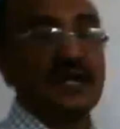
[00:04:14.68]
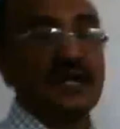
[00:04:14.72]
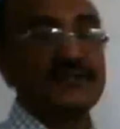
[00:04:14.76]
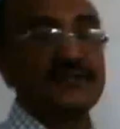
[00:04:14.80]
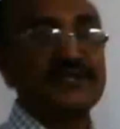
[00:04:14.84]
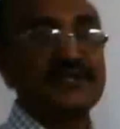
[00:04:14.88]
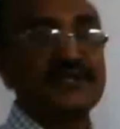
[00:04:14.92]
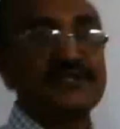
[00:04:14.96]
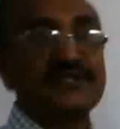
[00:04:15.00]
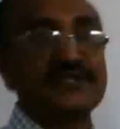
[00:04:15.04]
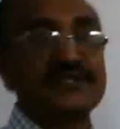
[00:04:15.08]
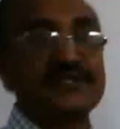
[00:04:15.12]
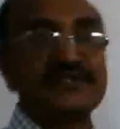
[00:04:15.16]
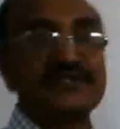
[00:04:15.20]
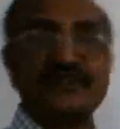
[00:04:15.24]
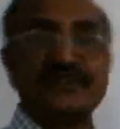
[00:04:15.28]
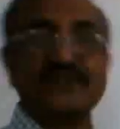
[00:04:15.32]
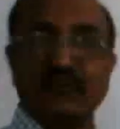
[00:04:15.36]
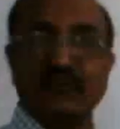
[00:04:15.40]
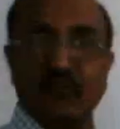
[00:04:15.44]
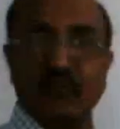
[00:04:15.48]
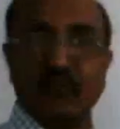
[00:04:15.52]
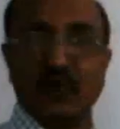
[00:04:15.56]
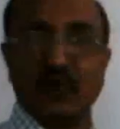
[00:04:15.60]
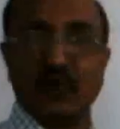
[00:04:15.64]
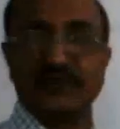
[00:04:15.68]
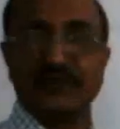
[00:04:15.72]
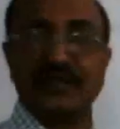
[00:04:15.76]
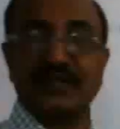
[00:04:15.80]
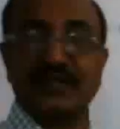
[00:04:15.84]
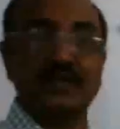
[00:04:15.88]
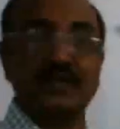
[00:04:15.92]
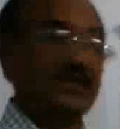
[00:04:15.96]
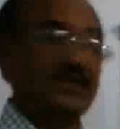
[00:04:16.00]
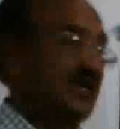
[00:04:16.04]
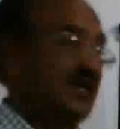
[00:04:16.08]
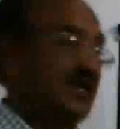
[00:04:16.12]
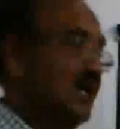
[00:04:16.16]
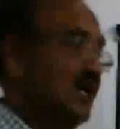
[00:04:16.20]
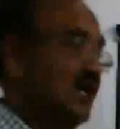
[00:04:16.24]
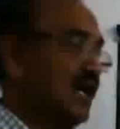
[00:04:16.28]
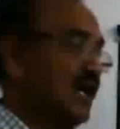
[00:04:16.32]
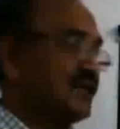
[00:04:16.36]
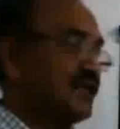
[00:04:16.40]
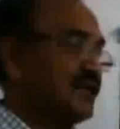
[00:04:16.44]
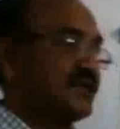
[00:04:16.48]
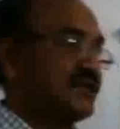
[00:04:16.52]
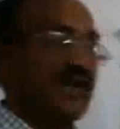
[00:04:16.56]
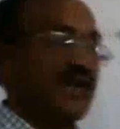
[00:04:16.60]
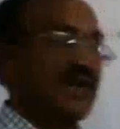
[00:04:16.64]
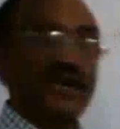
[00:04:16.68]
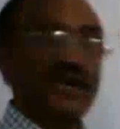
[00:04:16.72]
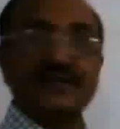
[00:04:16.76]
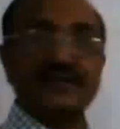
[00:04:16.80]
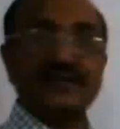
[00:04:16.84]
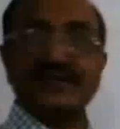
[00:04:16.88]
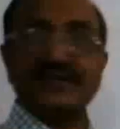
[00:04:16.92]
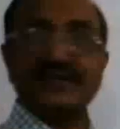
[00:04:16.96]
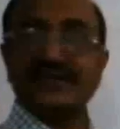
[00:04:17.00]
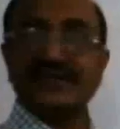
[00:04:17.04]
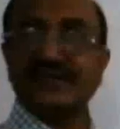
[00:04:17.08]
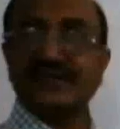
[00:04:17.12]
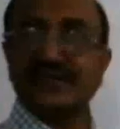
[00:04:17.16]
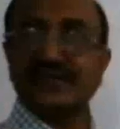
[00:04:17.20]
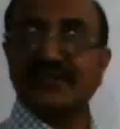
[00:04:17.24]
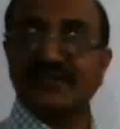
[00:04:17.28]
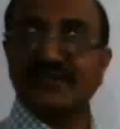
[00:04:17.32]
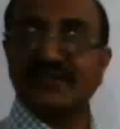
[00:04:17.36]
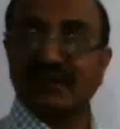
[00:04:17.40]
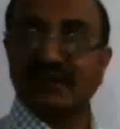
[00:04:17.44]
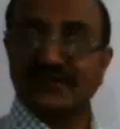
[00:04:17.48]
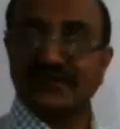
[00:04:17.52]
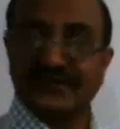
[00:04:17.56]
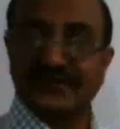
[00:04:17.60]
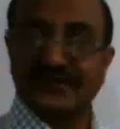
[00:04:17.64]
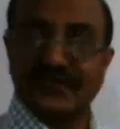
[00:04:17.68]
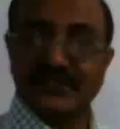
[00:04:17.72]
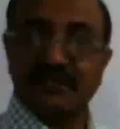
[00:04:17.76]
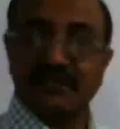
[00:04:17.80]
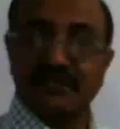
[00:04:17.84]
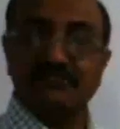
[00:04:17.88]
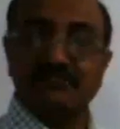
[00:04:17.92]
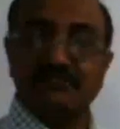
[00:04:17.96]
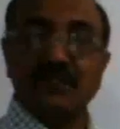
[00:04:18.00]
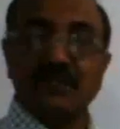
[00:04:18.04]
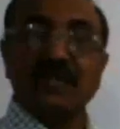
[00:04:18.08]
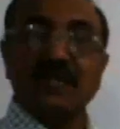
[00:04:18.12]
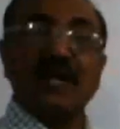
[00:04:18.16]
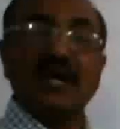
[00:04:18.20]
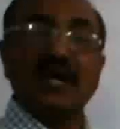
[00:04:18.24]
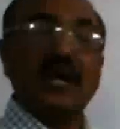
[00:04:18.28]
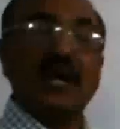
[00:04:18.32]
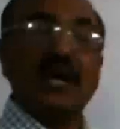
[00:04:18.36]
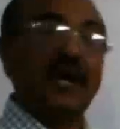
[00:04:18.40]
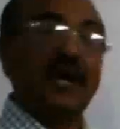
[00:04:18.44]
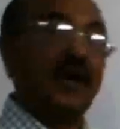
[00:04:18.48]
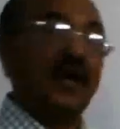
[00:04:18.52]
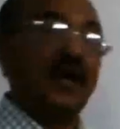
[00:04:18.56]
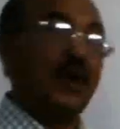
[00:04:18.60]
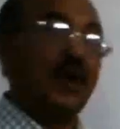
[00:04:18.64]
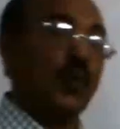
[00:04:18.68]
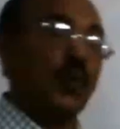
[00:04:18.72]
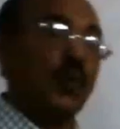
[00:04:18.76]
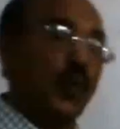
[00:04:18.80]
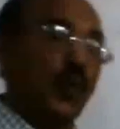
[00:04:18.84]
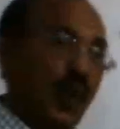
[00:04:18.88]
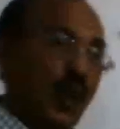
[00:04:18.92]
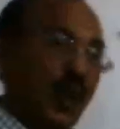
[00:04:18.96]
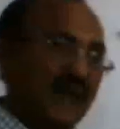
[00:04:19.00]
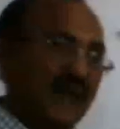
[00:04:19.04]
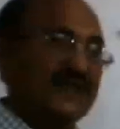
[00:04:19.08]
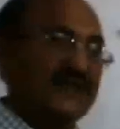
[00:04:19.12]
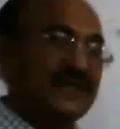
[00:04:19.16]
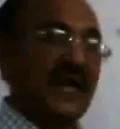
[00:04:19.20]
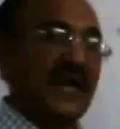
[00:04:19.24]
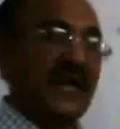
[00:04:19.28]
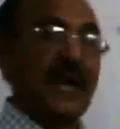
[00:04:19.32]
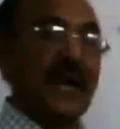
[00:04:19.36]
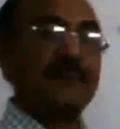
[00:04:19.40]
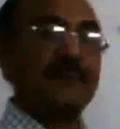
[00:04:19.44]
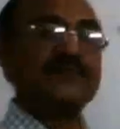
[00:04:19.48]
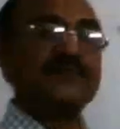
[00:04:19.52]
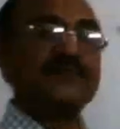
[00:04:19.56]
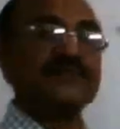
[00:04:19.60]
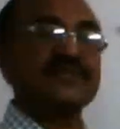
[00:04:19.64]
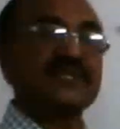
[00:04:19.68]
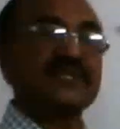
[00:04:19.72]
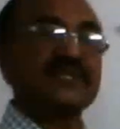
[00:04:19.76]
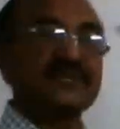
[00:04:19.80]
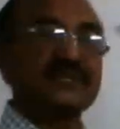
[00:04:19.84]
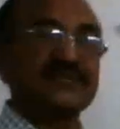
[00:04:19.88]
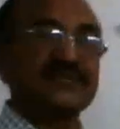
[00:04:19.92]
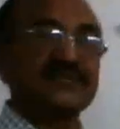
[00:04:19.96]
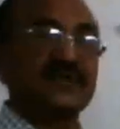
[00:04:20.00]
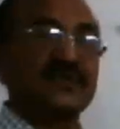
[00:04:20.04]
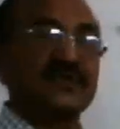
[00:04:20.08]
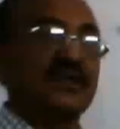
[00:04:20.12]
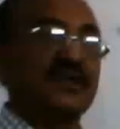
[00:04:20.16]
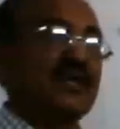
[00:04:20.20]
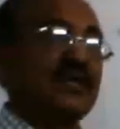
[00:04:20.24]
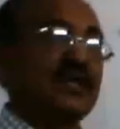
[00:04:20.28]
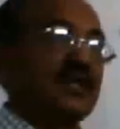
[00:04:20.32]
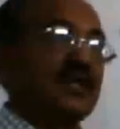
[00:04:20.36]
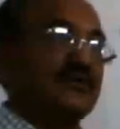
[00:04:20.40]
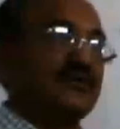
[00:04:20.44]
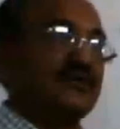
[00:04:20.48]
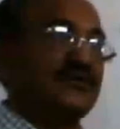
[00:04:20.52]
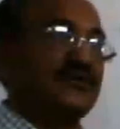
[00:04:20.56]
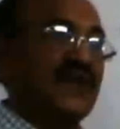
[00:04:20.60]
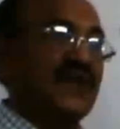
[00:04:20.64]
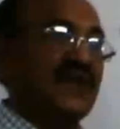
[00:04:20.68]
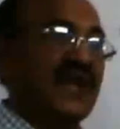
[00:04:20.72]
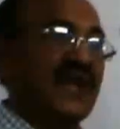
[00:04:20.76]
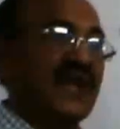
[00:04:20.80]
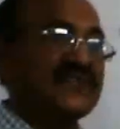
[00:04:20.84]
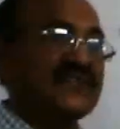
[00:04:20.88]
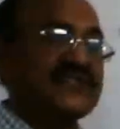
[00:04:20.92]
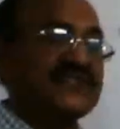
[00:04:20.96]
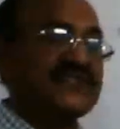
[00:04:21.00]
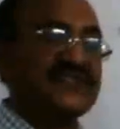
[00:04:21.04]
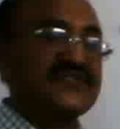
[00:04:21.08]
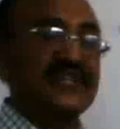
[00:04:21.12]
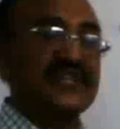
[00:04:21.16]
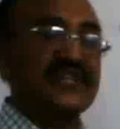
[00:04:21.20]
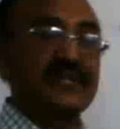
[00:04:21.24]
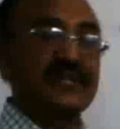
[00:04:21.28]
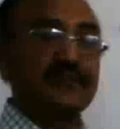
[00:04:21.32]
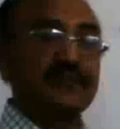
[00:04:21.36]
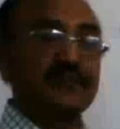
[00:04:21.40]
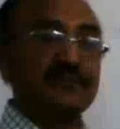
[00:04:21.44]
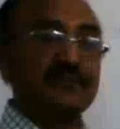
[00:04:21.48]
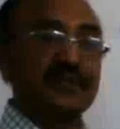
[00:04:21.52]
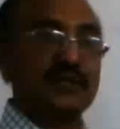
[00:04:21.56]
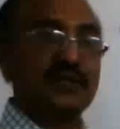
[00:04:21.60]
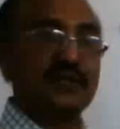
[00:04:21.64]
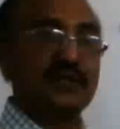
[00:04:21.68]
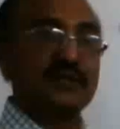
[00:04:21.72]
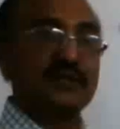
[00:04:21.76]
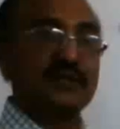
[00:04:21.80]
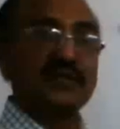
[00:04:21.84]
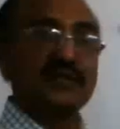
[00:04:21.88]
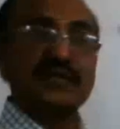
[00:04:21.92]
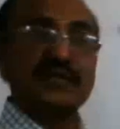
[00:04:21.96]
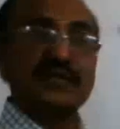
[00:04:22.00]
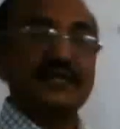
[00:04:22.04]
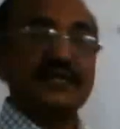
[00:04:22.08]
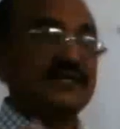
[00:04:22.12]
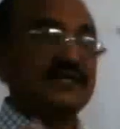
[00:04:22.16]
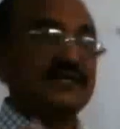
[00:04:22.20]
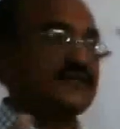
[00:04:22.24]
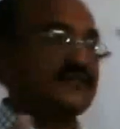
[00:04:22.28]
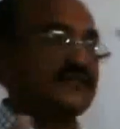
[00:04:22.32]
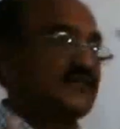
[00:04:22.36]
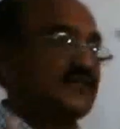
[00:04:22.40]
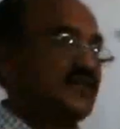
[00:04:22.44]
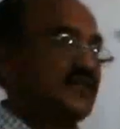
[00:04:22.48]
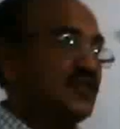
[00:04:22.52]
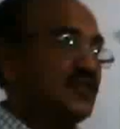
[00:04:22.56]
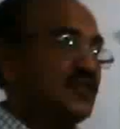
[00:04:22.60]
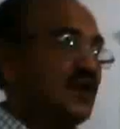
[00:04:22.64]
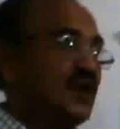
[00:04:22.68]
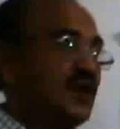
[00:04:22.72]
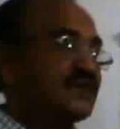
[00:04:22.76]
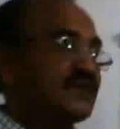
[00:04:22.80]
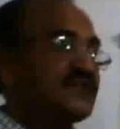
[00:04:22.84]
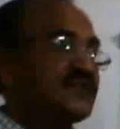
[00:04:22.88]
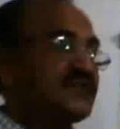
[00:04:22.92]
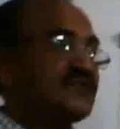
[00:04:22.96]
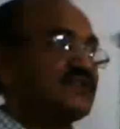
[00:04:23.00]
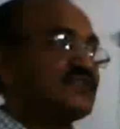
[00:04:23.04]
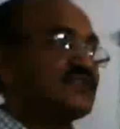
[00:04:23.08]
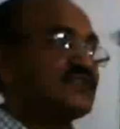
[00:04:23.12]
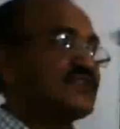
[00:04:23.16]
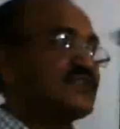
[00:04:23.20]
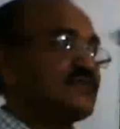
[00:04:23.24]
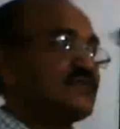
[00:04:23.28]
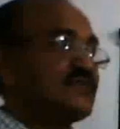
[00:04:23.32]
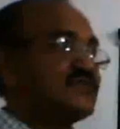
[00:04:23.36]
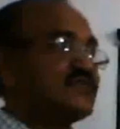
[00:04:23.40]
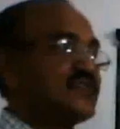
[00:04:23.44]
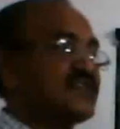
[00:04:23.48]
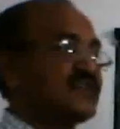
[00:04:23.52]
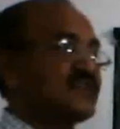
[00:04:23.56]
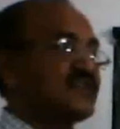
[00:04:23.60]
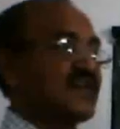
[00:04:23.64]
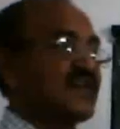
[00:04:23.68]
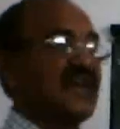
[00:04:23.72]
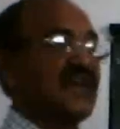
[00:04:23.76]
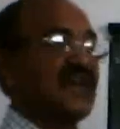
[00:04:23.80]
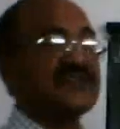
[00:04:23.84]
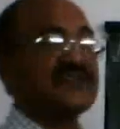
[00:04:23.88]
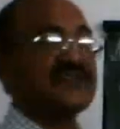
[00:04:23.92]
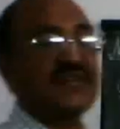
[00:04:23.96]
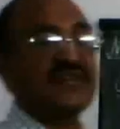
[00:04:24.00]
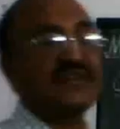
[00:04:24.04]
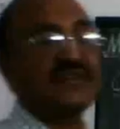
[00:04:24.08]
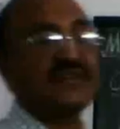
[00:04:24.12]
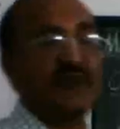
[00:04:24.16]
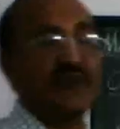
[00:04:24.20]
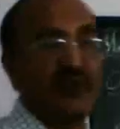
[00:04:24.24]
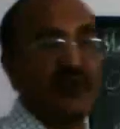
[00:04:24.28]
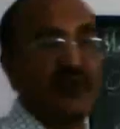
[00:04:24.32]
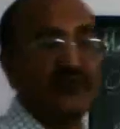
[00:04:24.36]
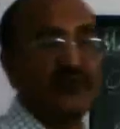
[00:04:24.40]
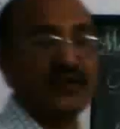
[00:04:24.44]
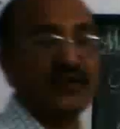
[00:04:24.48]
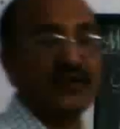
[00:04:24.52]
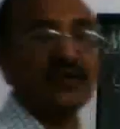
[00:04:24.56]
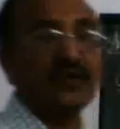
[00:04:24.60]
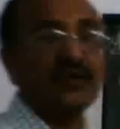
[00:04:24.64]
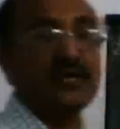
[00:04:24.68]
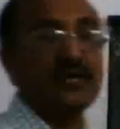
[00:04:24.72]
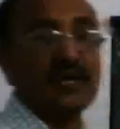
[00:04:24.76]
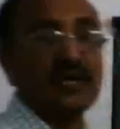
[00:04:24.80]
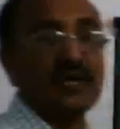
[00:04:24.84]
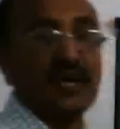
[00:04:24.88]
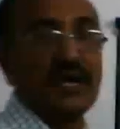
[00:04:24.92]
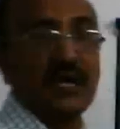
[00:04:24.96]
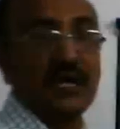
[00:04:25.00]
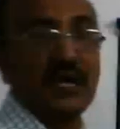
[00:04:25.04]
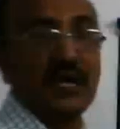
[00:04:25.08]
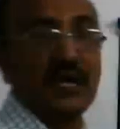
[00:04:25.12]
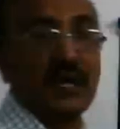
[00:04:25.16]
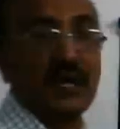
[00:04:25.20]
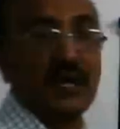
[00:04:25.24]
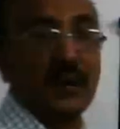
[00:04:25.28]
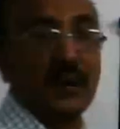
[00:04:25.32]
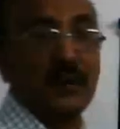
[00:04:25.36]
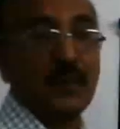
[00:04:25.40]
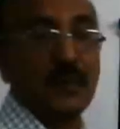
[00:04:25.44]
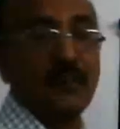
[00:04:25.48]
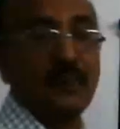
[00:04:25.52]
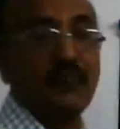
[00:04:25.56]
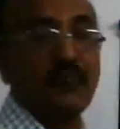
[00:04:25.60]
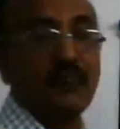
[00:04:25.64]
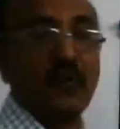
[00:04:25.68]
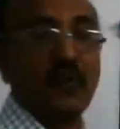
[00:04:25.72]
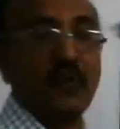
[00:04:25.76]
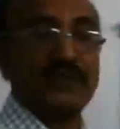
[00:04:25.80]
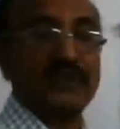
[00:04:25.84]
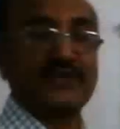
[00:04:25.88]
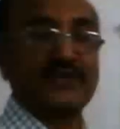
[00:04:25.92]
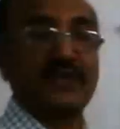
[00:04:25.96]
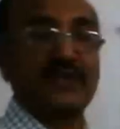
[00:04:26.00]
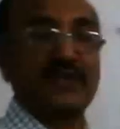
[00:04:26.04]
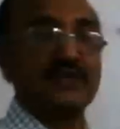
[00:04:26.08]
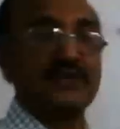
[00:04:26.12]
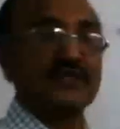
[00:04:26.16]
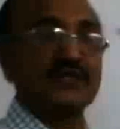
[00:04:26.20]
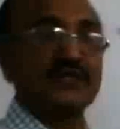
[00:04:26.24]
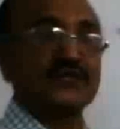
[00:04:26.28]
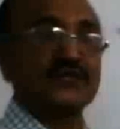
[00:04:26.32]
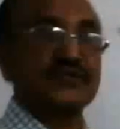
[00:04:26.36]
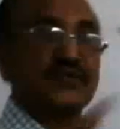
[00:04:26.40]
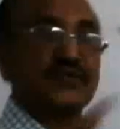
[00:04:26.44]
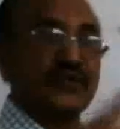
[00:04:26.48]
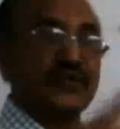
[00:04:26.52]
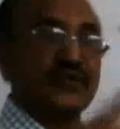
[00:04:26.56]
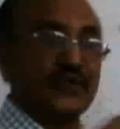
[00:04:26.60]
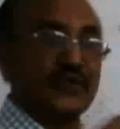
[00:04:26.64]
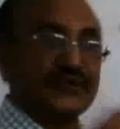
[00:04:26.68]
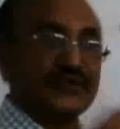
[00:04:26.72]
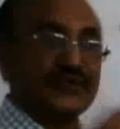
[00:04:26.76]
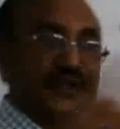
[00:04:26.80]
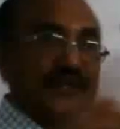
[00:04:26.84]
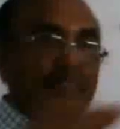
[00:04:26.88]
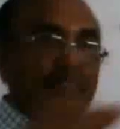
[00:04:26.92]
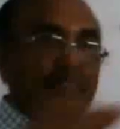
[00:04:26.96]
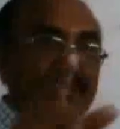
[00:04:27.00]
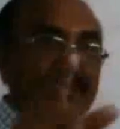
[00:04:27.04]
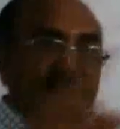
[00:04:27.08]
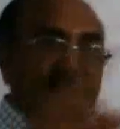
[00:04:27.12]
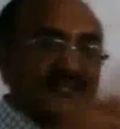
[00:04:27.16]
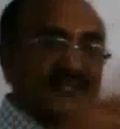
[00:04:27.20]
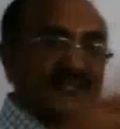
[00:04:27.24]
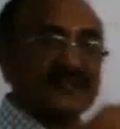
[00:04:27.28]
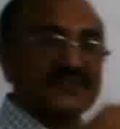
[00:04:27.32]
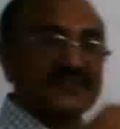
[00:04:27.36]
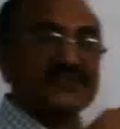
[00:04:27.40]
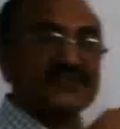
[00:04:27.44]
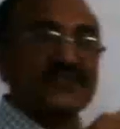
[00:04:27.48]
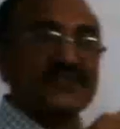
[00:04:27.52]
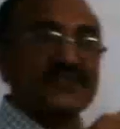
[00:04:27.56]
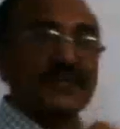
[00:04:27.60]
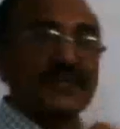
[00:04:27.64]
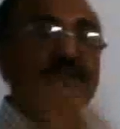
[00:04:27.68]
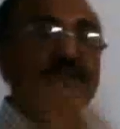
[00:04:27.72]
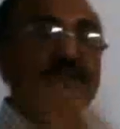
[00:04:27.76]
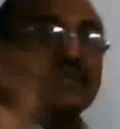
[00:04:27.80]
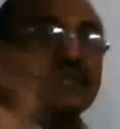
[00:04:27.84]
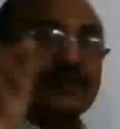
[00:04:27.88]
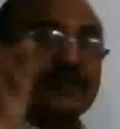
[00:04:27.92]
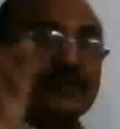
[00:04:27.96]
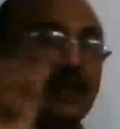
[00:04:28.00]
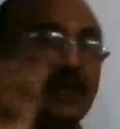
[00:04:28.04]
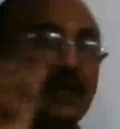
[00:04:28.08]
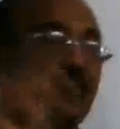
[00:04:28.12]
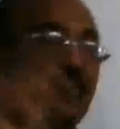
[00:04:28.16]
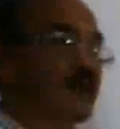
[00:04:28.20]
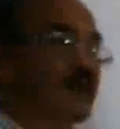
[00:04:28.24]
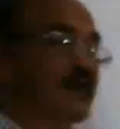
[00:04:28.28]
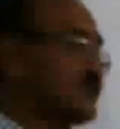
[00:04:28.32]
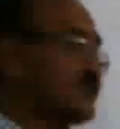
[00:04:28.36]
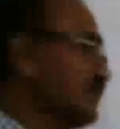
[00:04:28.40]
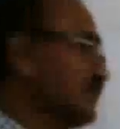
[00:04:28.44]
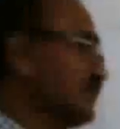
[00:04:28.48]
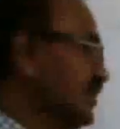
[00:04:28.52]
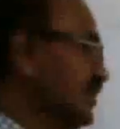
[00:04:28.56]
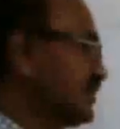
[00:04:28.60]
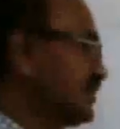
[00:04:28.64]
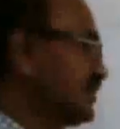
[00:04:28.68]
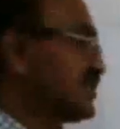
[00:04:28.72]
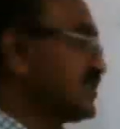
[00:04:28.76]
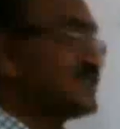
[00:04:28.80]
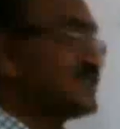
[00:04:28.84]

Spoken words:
degrees Celsius of water and 100 degrees Celsius of steam, what happens is that steam is not in the same state as that of water. So the temperature is same, the amount of heat